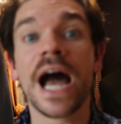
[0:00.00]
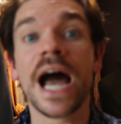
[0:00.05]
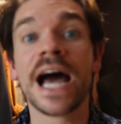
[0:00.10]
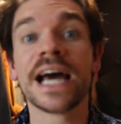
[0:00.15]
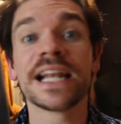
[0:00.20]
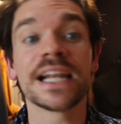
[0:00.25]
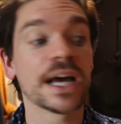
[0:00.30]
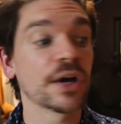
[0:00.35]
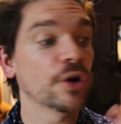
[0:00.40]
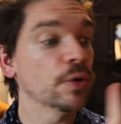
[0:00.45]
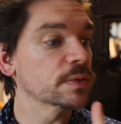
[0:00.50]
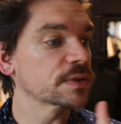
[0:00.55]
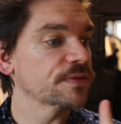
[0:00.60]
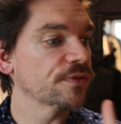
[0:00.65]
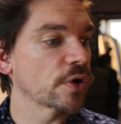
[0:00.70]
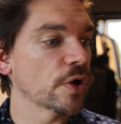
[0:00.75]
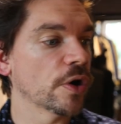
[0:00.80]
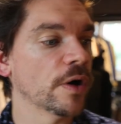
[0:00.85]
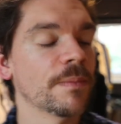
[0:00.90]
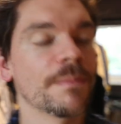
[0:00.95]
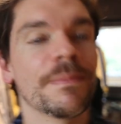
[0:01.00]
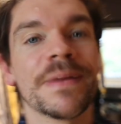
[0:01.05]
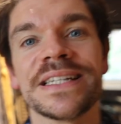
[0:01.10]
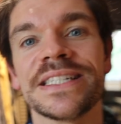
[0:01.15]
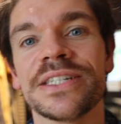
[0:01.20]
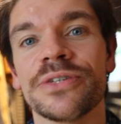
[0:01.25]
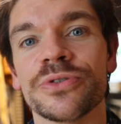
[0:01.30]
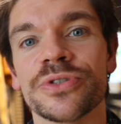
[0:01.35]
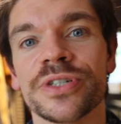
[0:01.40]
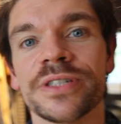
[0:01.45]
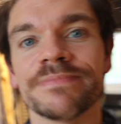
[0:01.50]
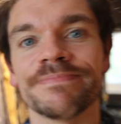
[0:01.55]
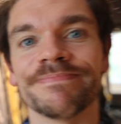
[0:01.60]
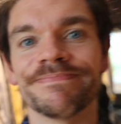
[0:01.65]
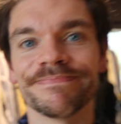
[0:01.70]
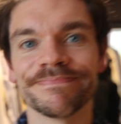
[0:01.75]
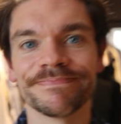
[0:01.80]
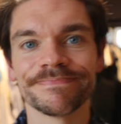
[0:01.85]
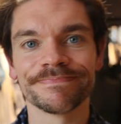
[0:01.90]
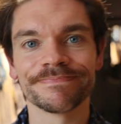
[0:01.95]
and I almost forgot my deodorant.
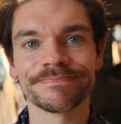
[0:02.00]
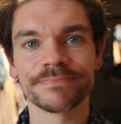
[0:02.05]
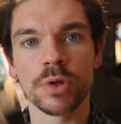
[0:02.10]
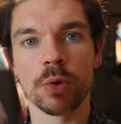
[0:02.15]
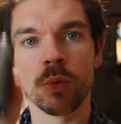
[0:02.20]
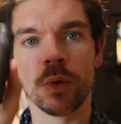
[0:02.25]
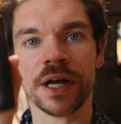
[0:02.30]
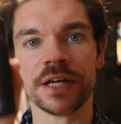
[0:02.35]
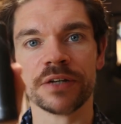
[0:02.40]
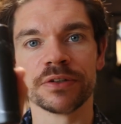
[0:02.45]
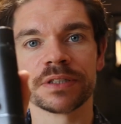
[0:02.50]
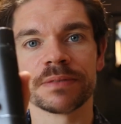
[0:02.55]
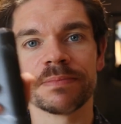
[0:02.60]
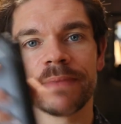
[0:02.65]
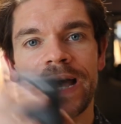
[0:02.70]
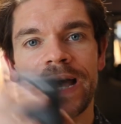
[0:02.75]
Wild,